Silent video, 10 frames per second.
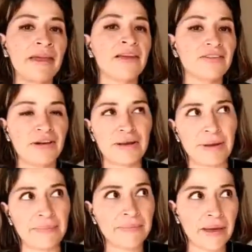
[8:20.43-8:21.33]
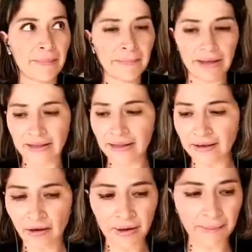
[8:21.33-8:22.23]
So anyway,
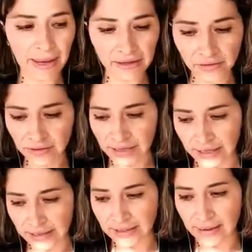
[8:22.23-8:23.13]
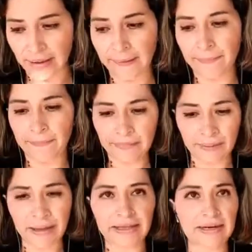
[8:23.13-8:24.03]
going back to the
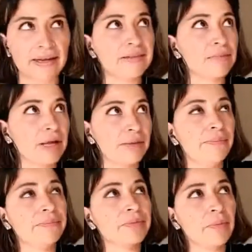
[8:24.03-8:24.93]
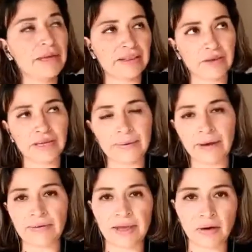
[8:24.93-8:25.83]
materials. Well, we're talking
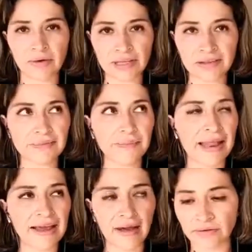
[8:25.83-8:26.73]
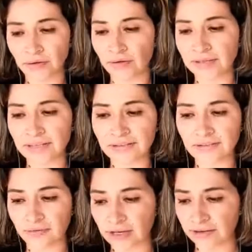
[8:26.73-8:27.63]
about the curtains. Blackout curtains,
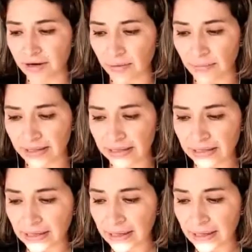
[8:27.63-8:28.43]
fully recommended.